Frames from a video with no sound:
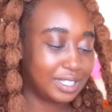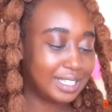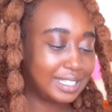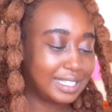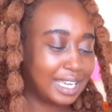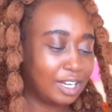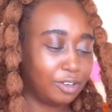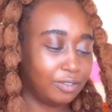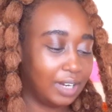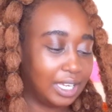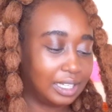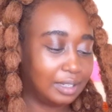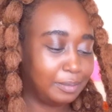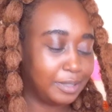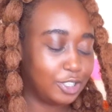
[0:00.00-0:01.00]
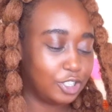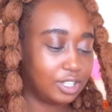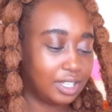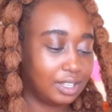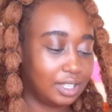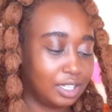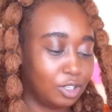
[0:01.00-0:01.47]
That's kind of like the major
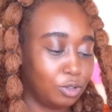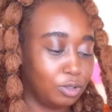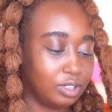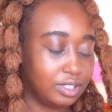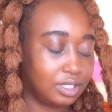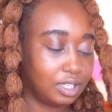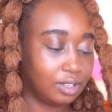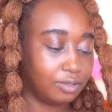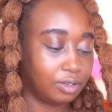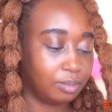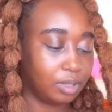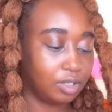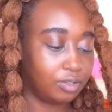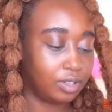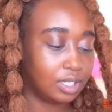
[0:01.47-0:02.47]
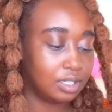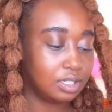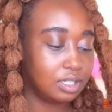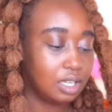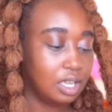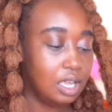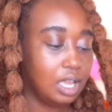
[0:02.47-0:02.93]
thing that I always hear from my
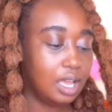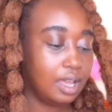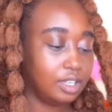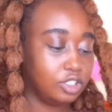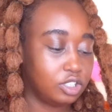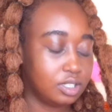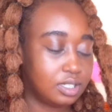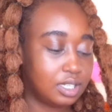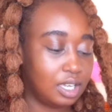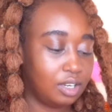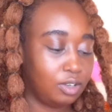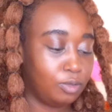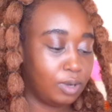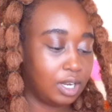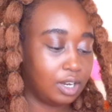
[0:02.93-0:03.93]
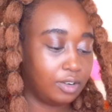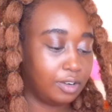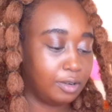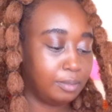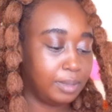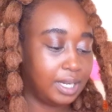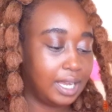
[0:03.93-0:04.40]
friends and just anyone
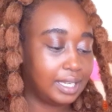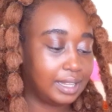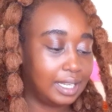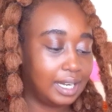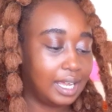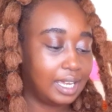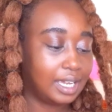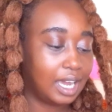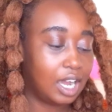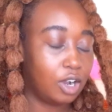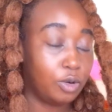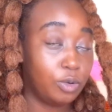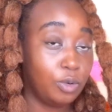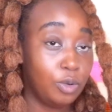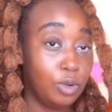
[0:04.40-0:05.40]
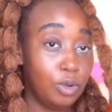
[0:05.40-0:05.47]
around me. Like they like how